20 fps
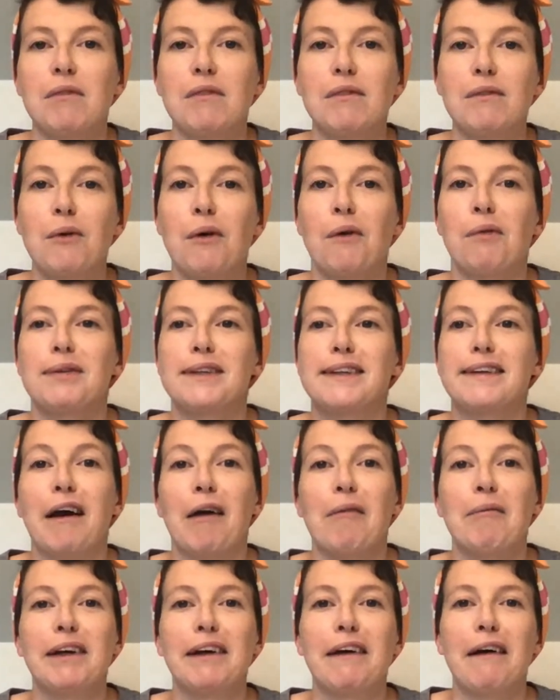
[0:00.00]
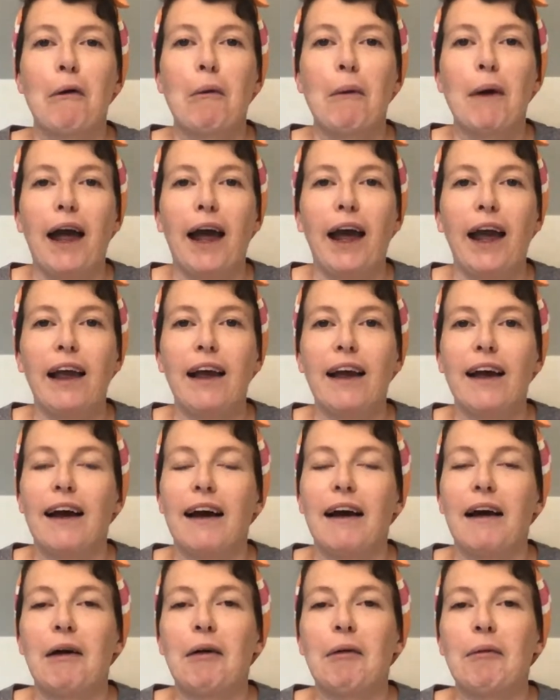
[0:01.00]
what was coming our way,
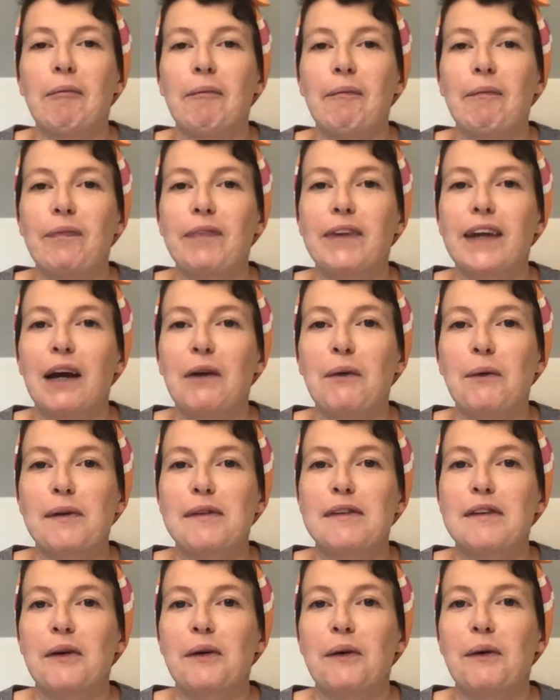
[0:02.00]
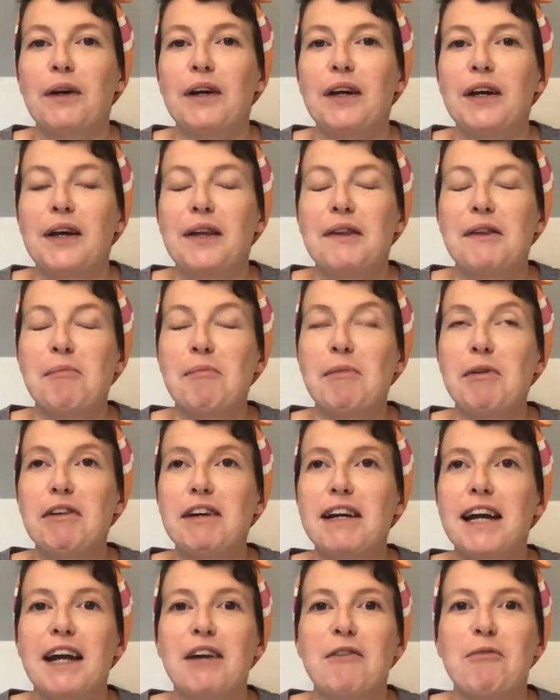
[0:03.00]
and also the
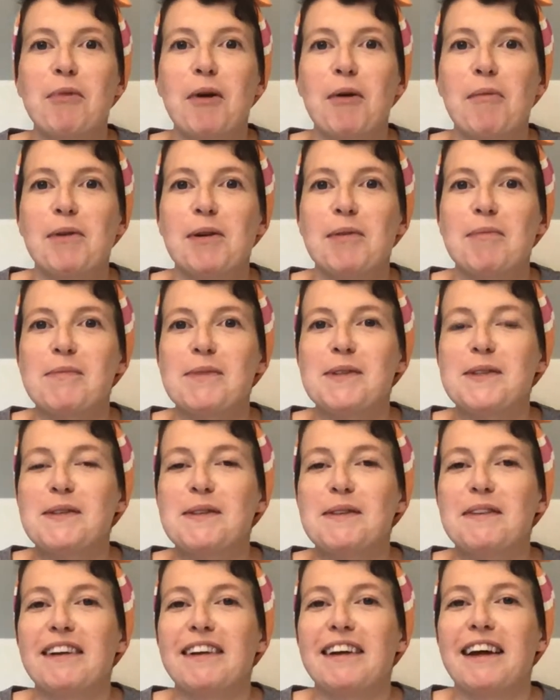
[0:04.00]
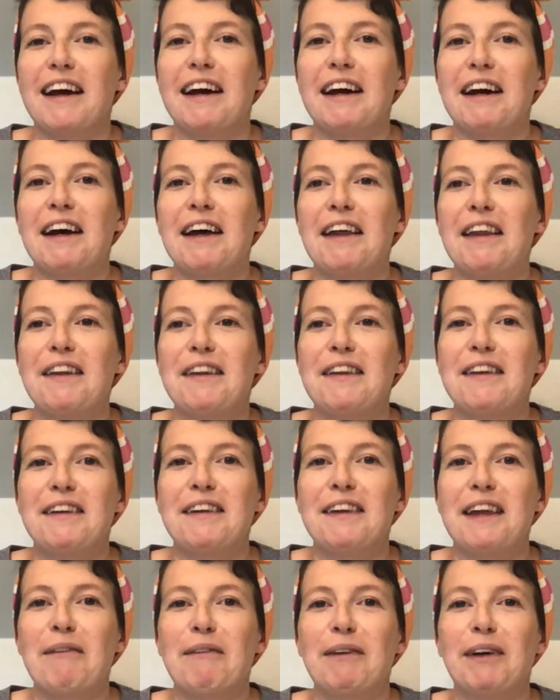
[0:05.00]
myriad of problems
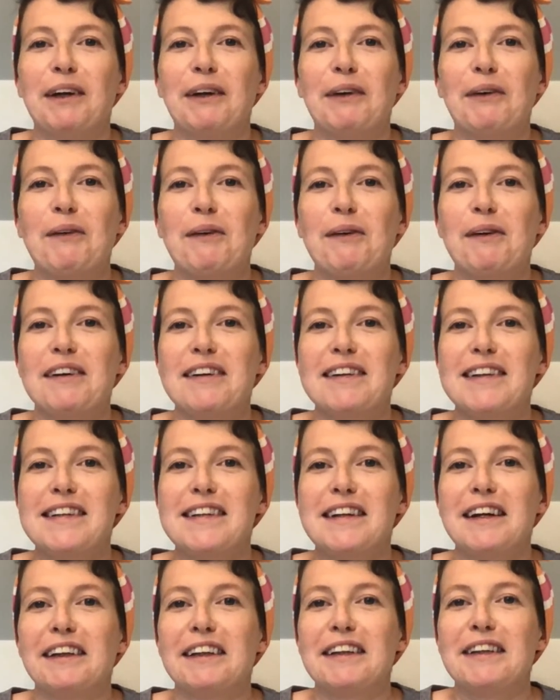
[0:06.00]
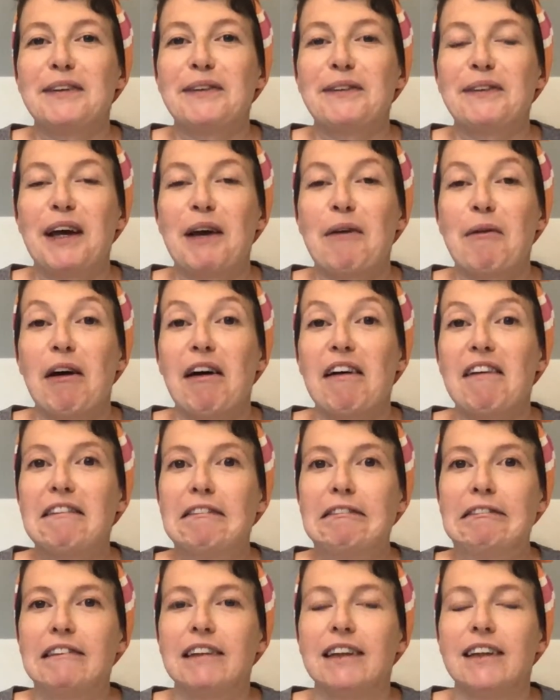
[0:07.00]
that they were going to cause until they were
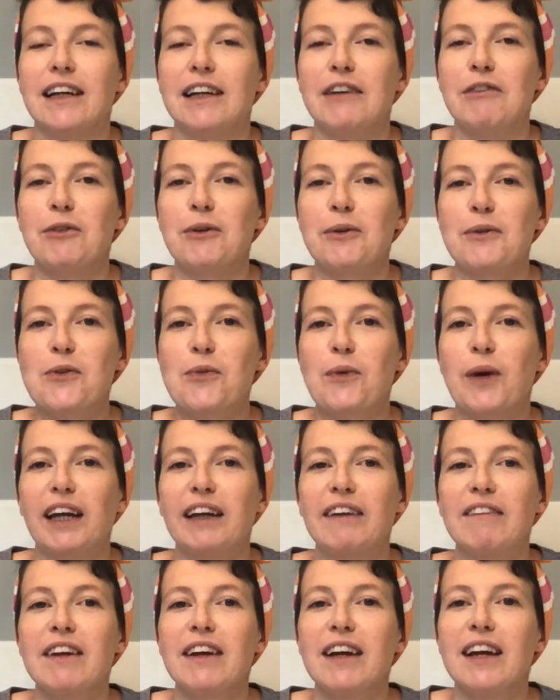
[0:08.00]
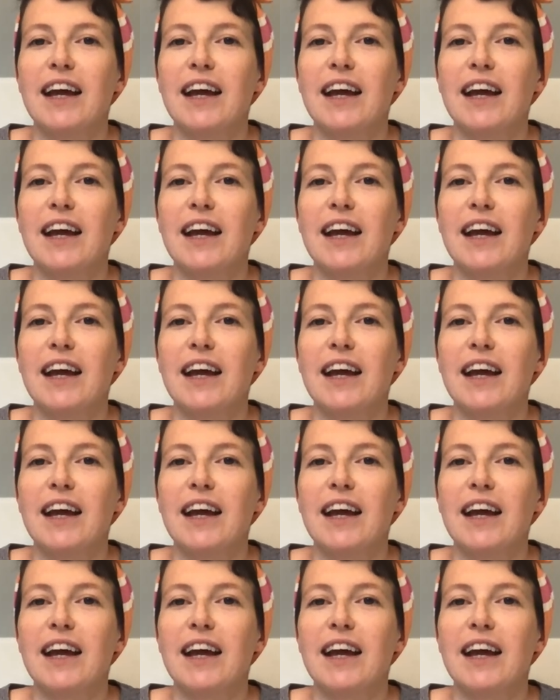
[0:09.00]
in full swing.